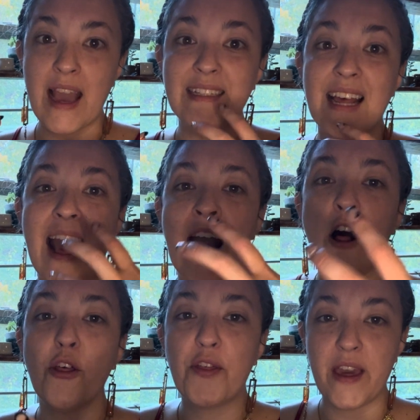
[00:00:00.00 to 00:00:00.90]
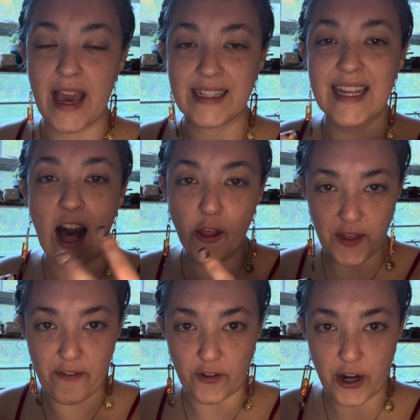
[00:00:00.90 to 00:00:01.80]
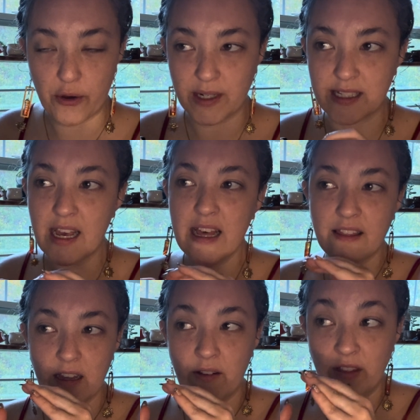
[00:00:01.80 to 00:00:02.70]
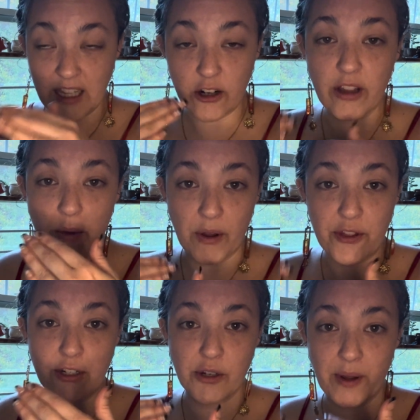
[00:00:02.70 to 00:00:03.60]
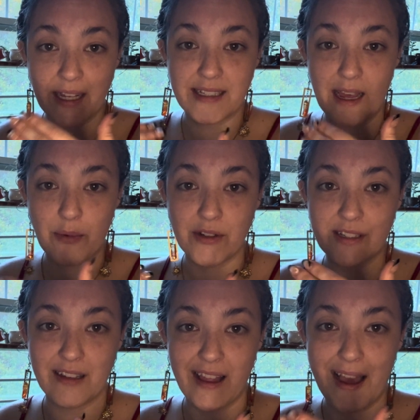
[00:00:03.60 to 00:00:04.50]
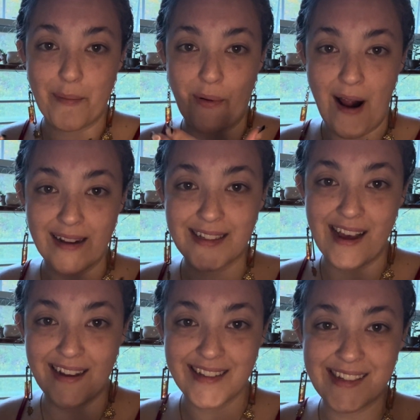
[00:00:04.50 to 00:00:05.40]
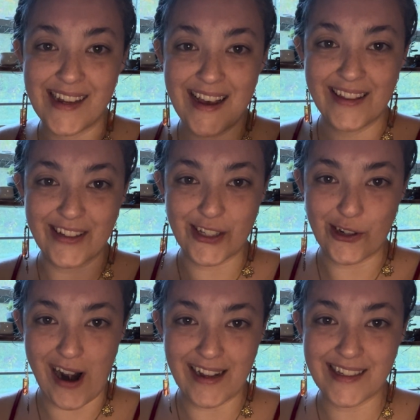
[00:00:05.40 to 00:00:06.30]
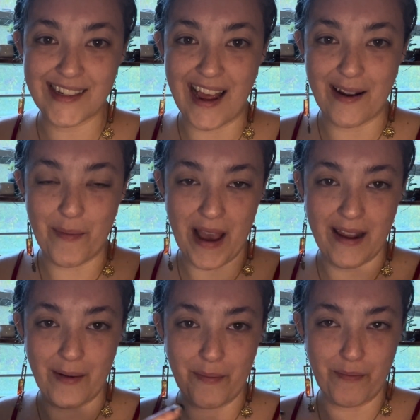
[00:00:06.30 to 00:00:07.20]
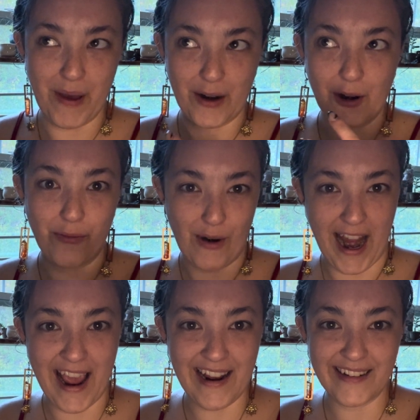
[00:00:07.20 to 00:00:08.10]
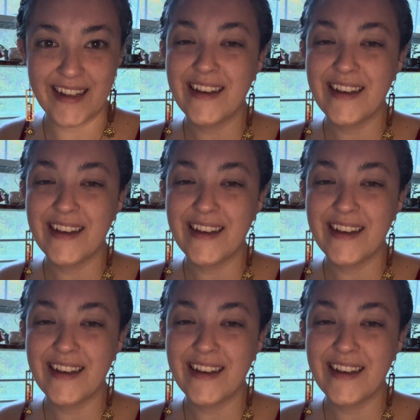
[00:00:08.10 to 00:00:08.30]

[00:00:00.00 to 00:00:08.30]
healthy for you. It's literally what they're doing is able to like process the stress at a better rate.